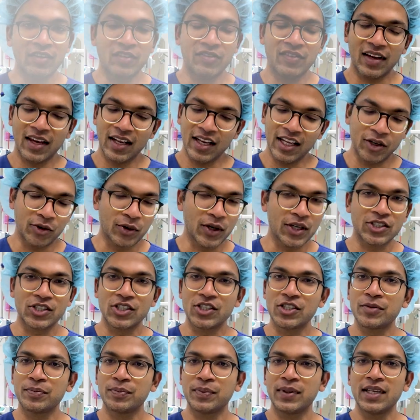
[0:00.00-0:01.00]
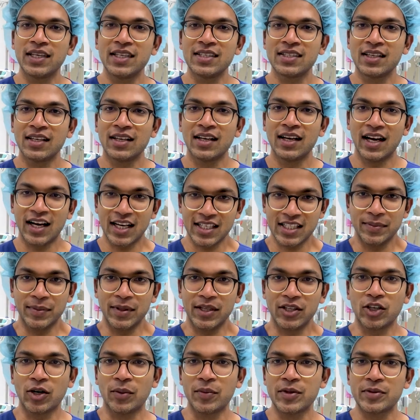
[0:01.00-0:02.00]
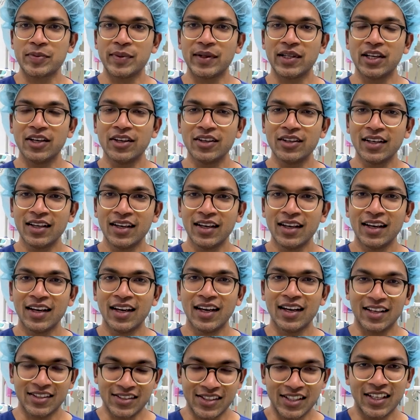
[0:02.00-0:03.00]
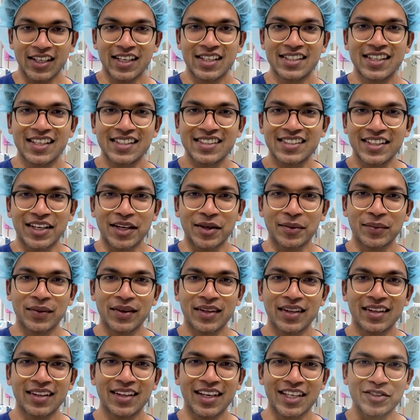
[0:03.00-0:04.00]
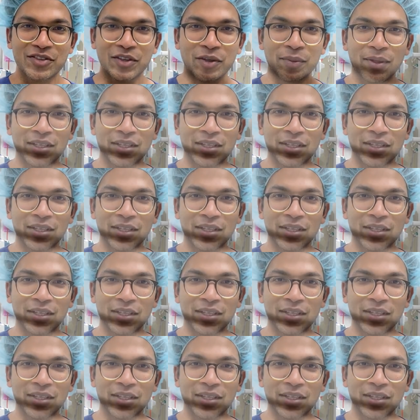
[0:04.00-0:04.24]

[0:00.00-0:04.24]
you have any questions, please ask them in the comments below, and I'll see you guys next time. Thanks very